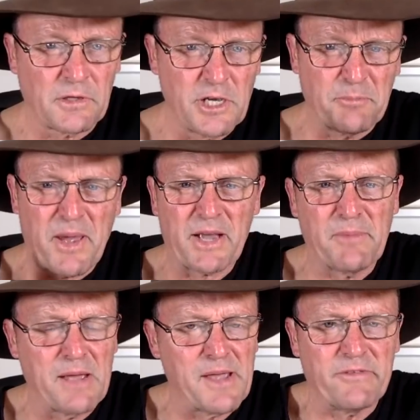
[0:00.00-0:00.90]
kickback.
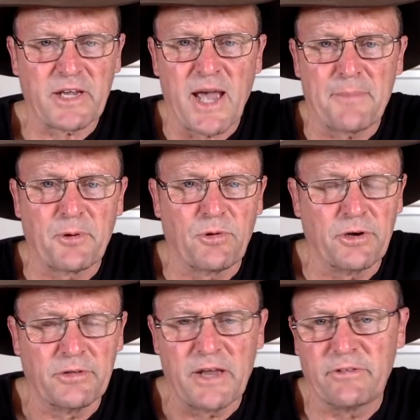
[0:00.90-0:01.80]
Maybe have a couple
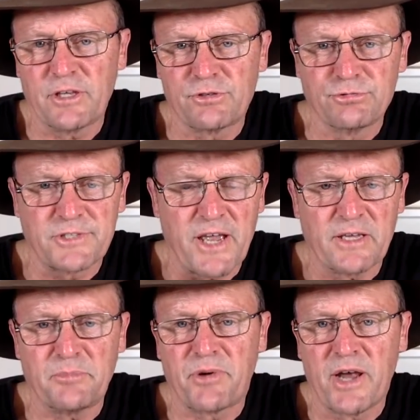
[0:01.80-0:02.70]
while everything cools down,
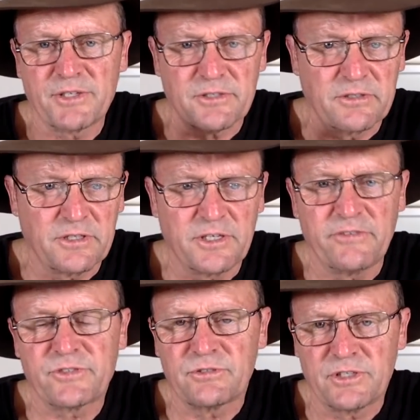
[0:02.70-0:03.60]
your brakes and your
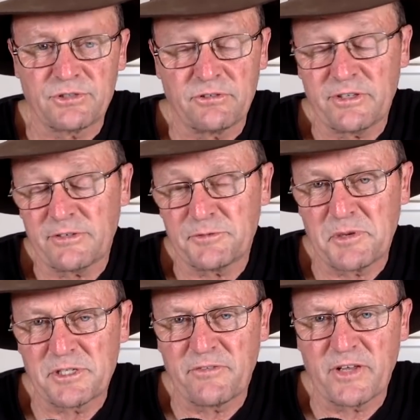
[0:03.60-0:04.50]
diffs and that sort of,
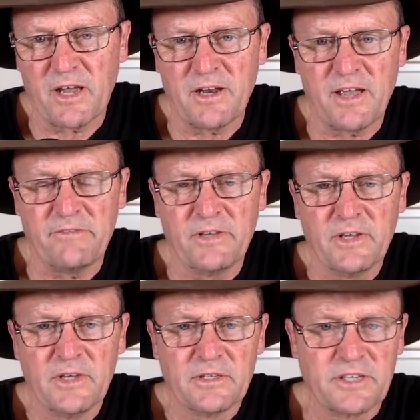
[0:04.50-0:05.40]
especially if you don't have
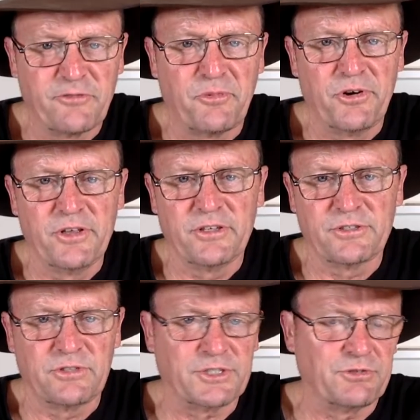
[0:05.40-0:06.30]
diff breathers
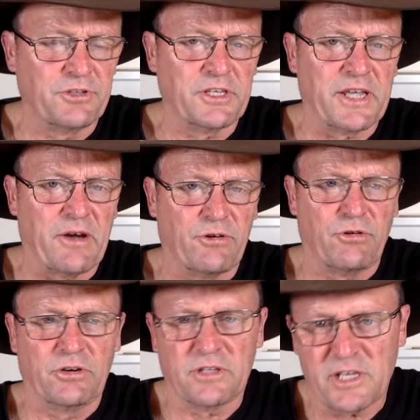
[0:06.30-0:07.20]
and that sort of thing going
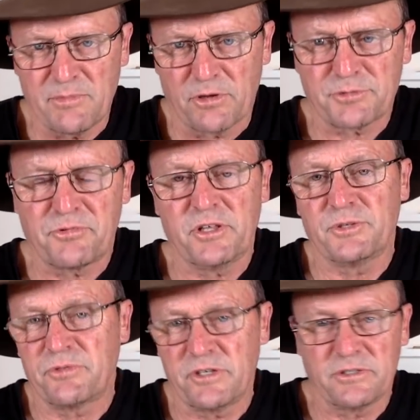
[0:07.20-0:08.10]
on and gearbox
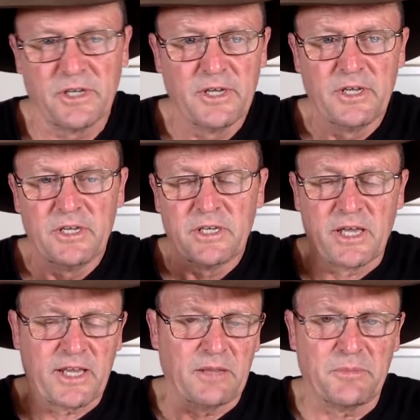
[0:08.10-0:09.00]
breathers. Whereas, you know,
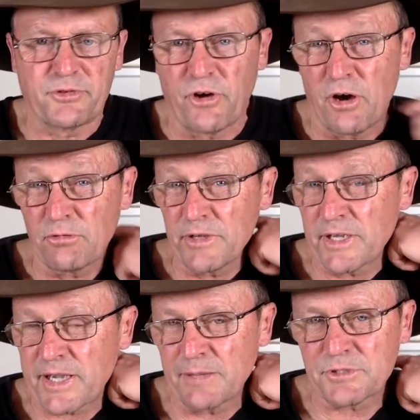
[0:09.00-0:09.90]
again, patrol,
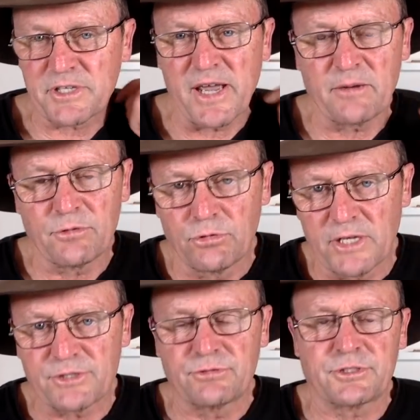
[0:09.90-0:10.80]
it comes standard with all
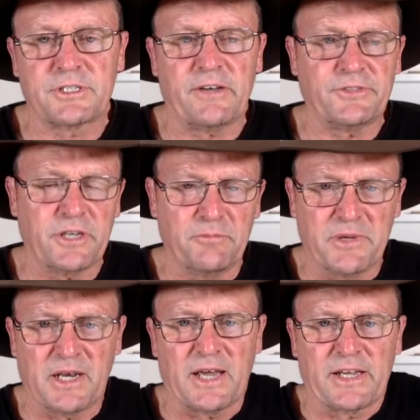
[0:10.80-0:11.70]
that sort of stuff. So a
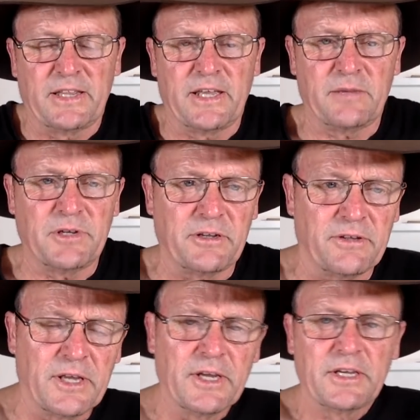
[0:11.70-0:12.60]
bit lucky there, but, it,
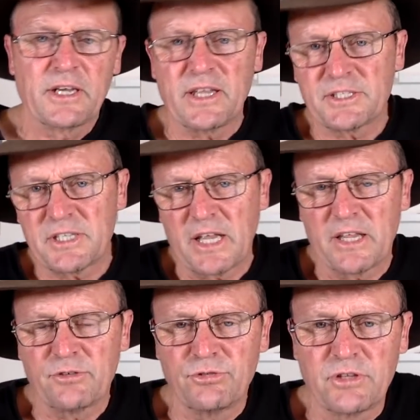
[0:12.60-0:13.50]
you know, that's
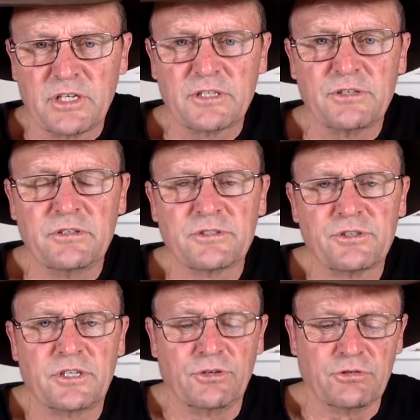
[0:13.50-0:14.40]
another good thing too to
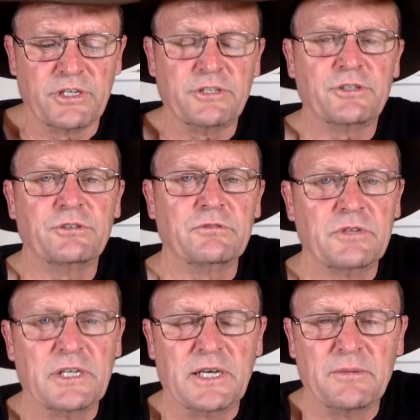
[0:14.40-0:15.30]
certainly look into
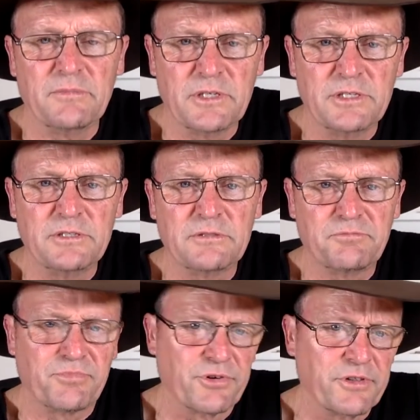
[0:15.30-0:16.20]
um, is
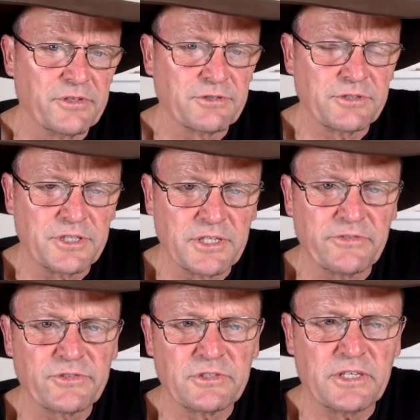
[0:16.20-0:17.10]
breathers on your
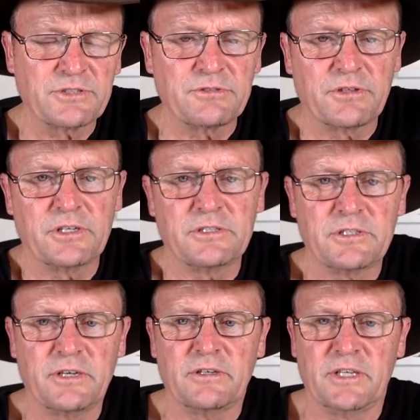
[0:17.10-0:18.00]
diffs and that sort of thing.
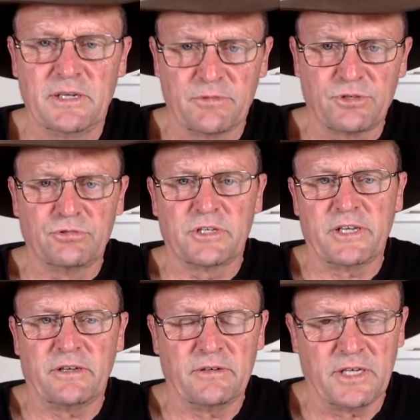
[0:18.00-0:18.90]
So let them cool
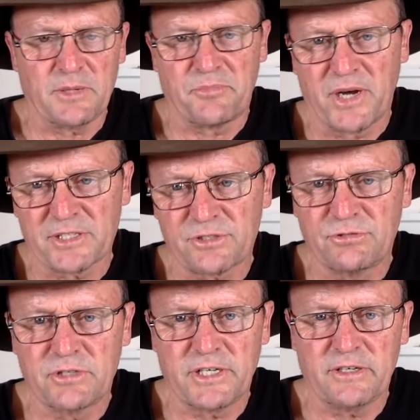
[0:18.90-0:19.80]
down, let your brakes
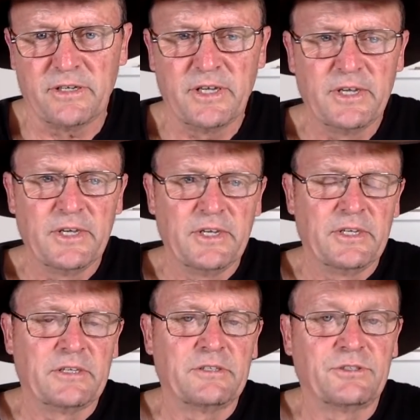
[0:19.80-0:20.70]
cool down.
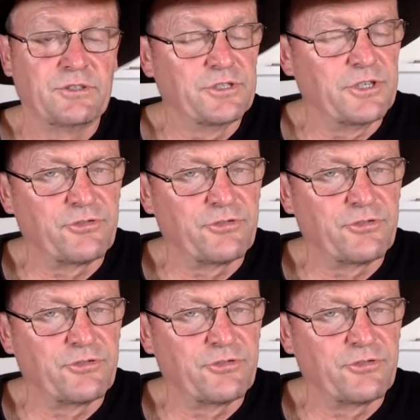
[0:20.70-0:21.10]
As soon as you